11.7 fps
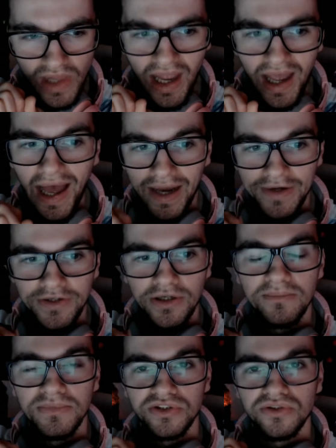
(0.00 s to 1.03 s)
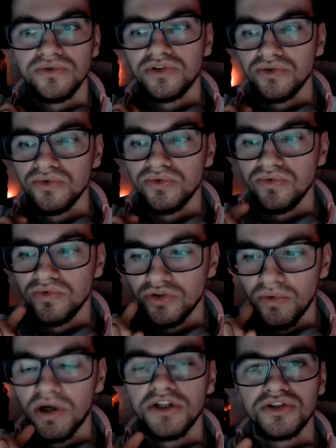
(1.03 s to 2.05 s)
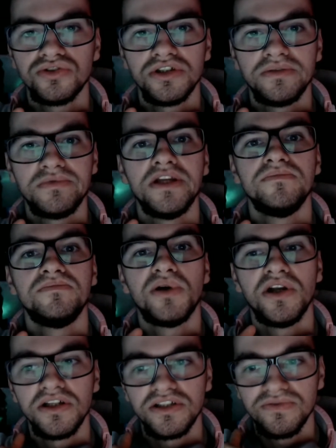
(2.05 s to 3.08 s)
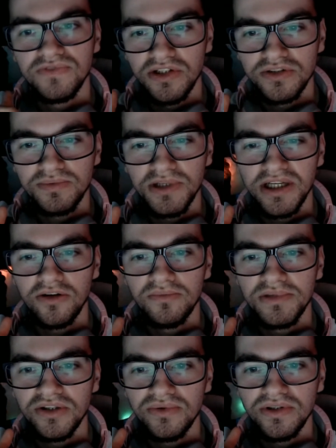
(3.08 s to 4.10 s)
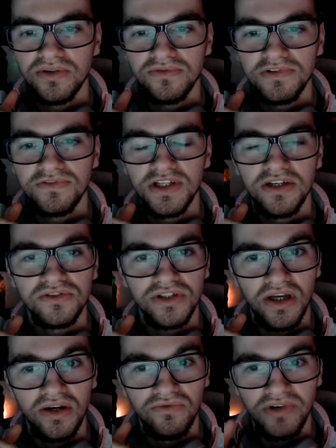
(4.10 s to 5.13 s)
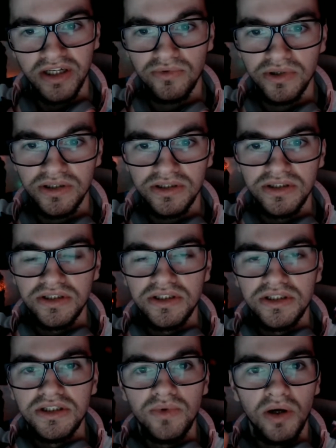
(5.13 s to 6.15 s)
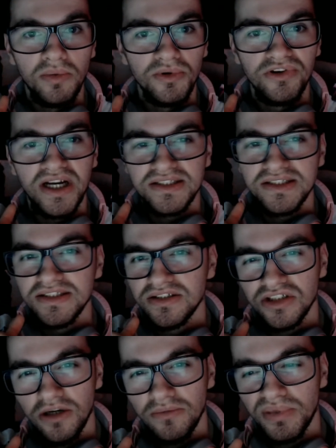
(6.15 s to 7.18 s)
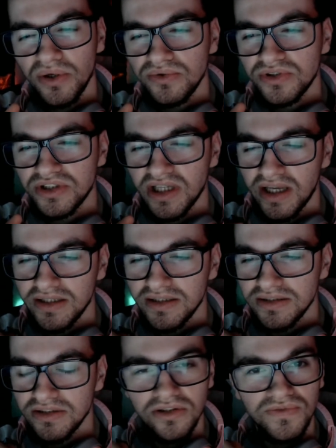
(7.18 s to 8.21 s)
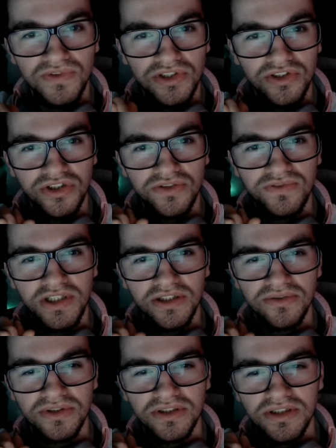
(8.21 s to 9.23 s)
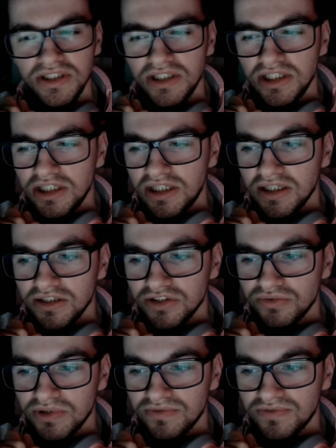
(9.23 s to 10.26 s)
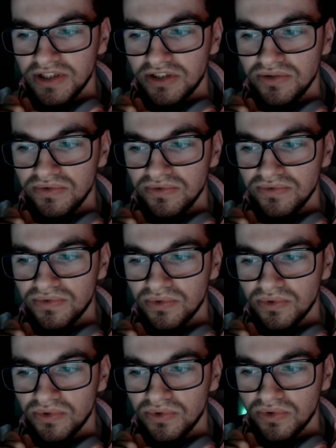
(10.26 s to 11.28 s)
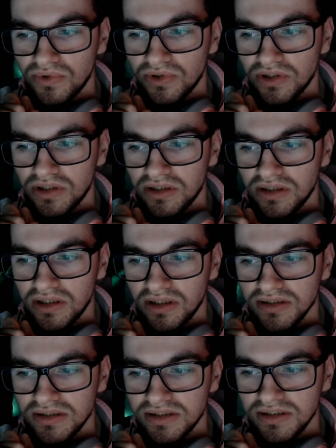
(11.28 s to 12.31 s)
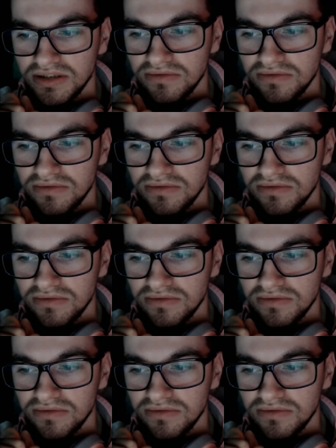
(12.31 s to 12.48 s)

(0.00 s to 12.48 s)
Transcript: and number two to do on stream and put it onto videos. But then I'll be doing other videos like a Reddit one, where I'll be reacting to top posts and other such videos. And I just want to thank you for honestly